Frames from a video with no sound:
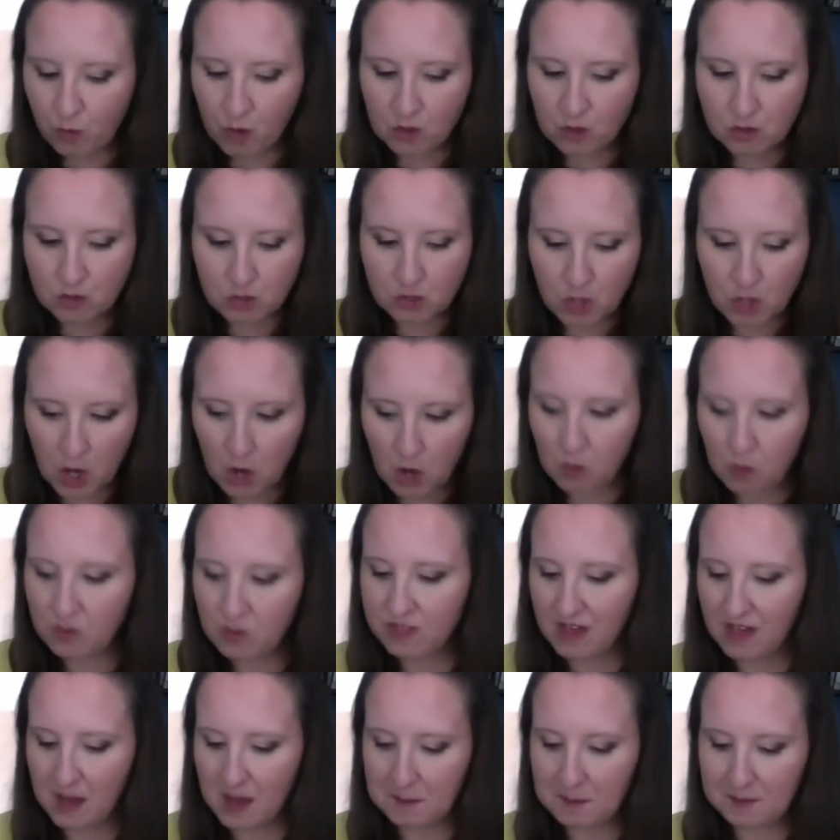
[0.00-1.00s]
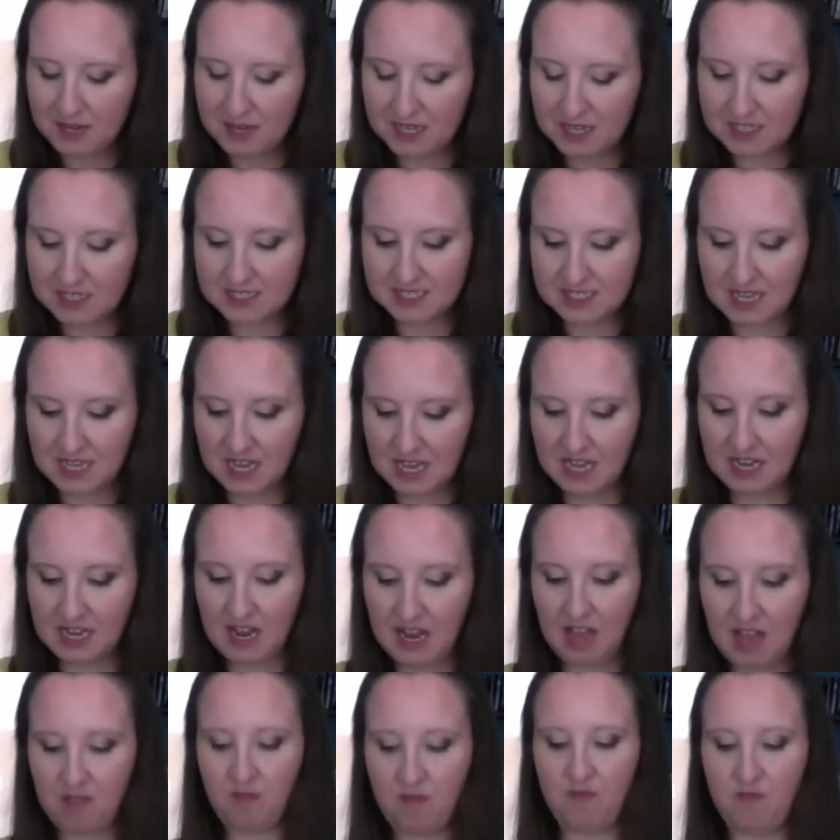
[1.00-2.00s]
So with that being said,
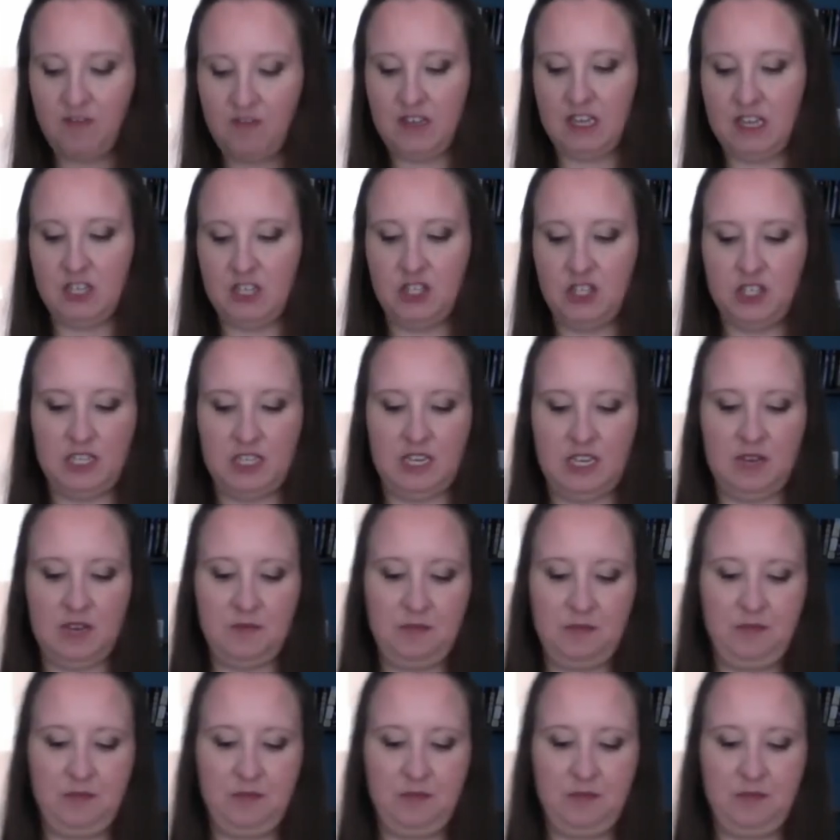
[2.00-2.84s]
I finished it.